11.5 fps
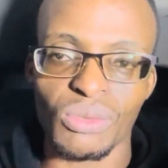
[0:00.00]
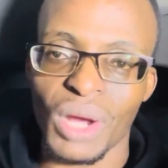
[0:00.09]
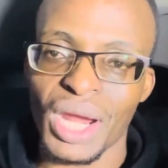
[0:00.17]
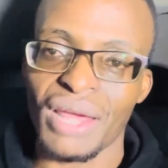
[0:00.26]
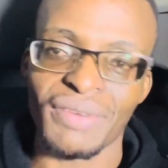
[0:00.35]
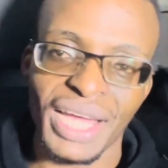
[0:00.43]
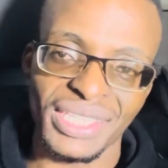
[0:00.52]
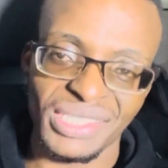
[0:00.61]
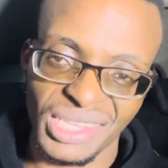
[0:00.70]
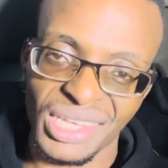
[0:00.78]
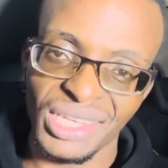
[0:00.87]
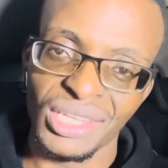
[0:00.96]
whatever I
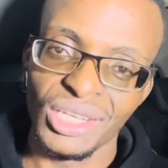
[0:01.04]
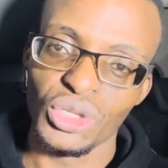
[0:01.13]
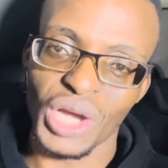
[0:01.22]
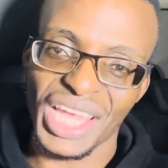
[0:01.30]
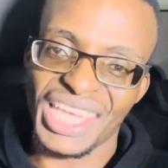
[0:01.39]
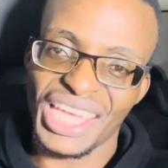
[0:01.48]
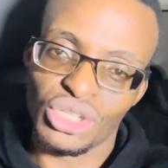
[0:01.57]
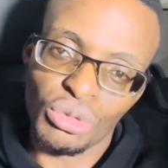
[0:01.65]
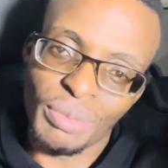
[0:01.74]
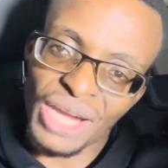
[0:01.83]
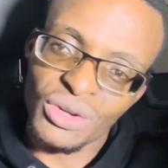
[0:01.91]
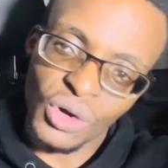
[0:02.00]
say, you are get to
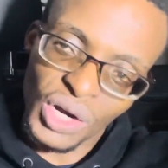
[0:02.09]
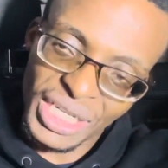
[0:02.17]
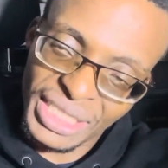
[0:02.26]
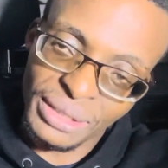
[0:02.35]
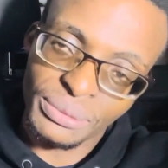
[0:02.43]
be annoyed.